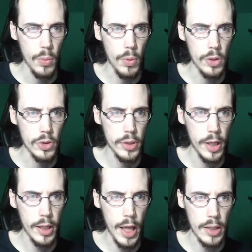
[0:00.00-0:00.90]
Once you're in
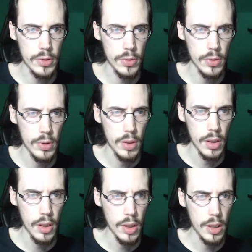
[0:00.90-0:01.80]
that castle,
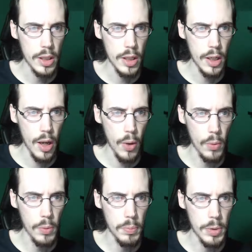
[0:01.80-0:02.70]
getting out
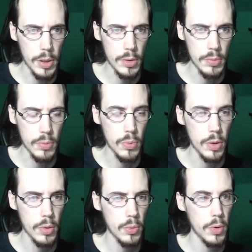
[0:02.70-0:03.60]
would be
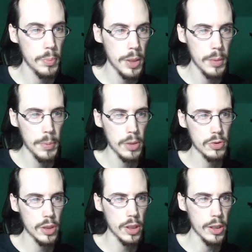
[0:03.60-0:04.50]
a bit
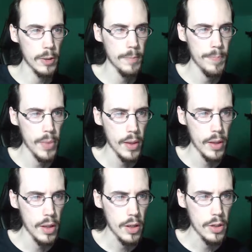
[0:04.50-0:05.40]
tricky.
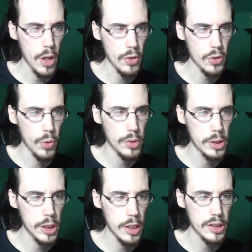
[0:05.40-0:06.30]
Now's your only
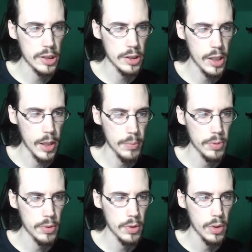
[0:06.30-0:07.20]
chance to escape.
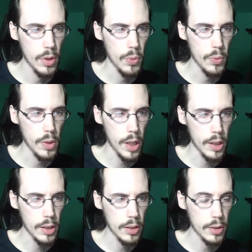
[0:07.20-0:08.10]
Run
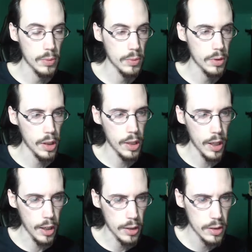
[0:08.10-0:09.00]
like
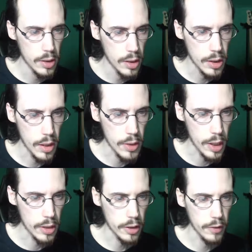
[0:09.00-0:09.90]
heck down
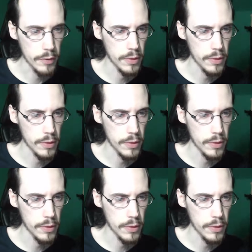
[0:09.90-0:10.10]
that cliff.